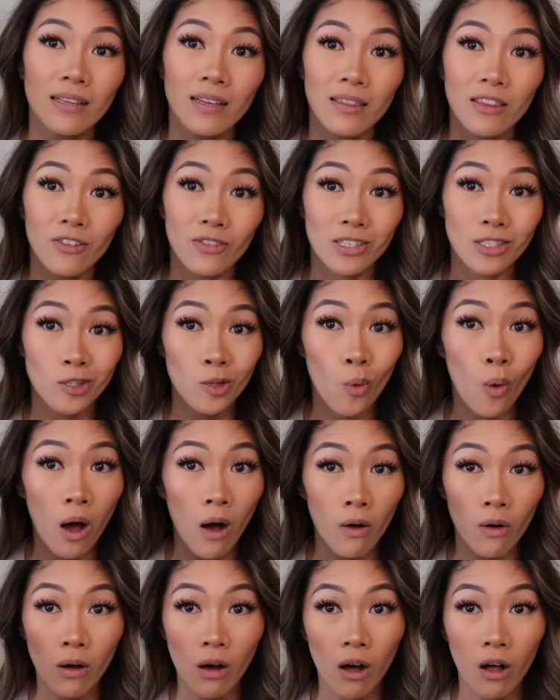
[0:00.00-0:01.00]
that there is no
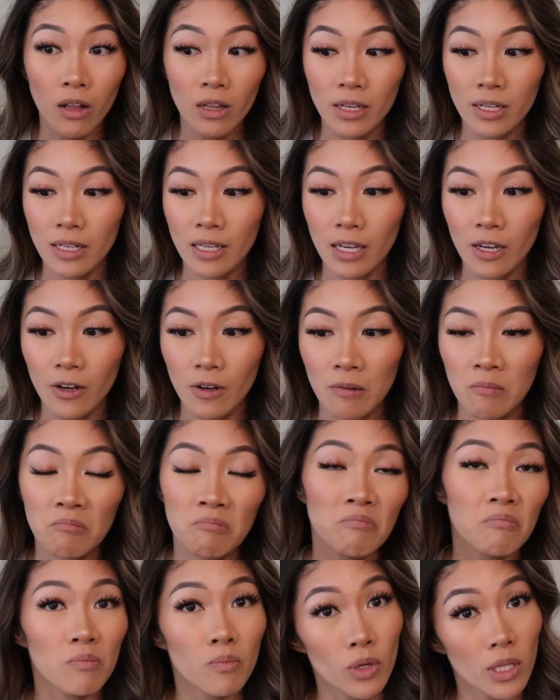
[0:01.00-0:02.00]
alcohol in here,
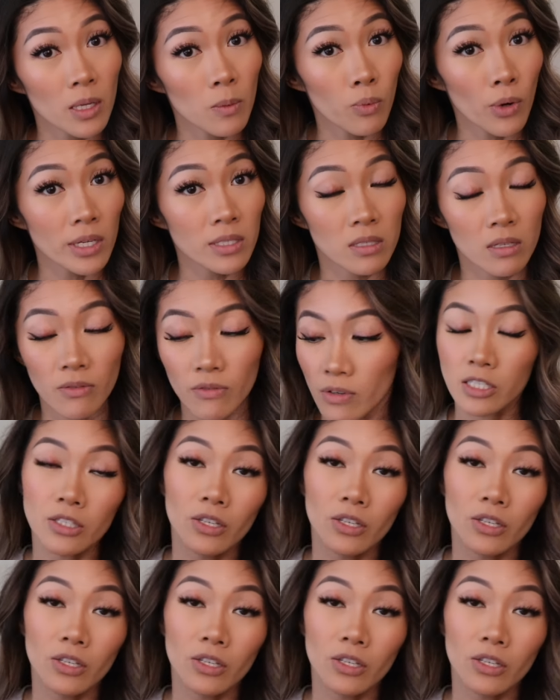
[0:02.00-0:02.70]
pretty impressive.